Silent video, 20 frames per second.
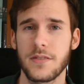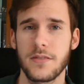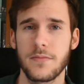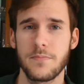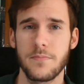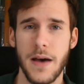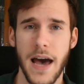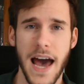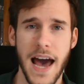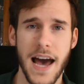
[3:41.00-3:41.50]

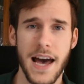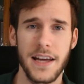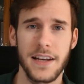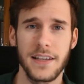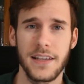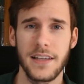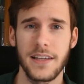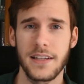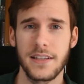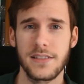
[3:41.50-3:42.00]

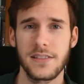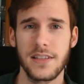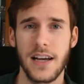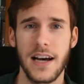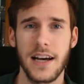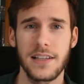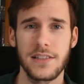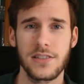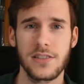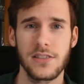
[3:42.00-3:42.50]
bad in a
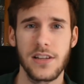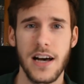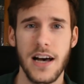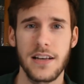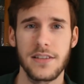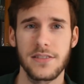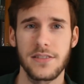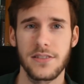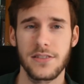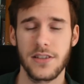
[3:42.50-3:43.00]
science
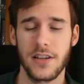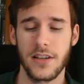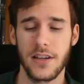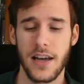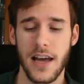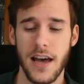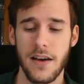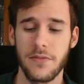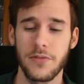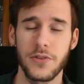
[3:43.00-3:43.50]
class, it's going to
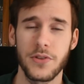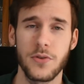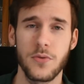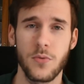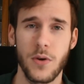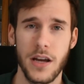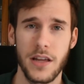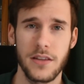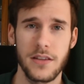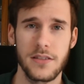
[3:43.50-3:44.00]
heavily
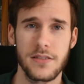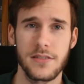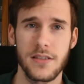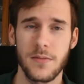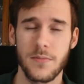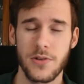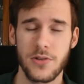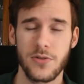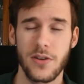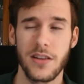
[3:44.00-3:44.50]
weigh this
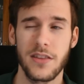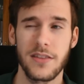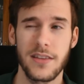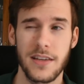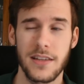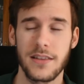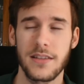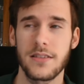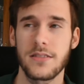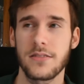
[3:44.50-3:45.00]
number, so I
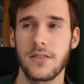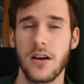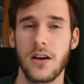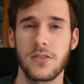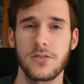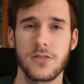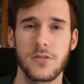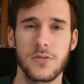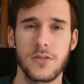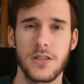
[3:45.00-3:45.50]
think this
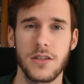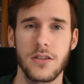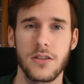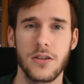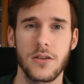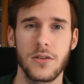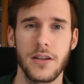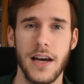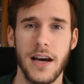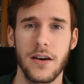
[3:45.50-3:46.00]
also is going to
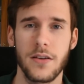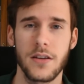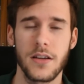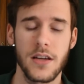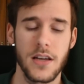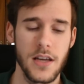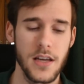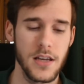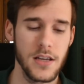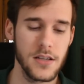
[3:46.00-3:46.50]
go down.
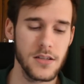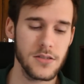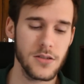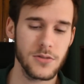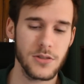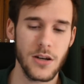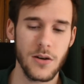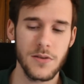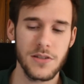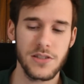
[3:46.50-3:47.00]
So
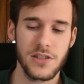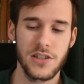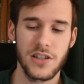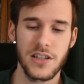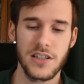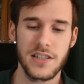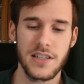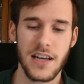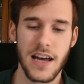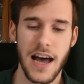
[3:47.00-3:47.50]
it's always
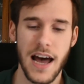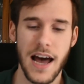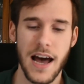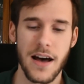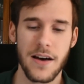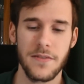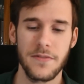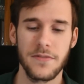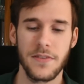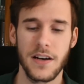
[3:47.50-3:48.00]
good to
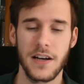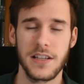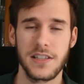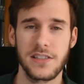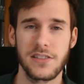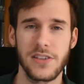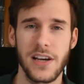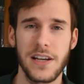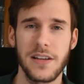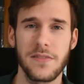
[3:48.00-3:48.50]
have a
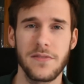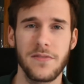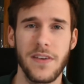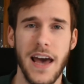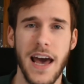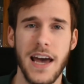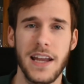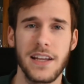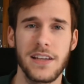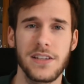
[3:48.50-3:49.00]
slight
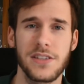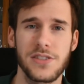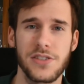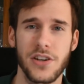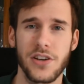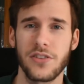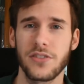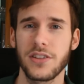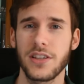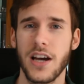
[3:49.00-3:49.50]
advantage
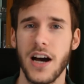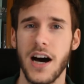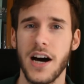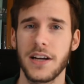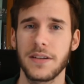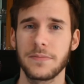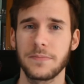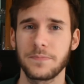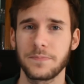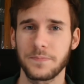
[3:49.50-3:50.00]
early
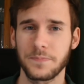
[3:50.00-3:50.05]
on,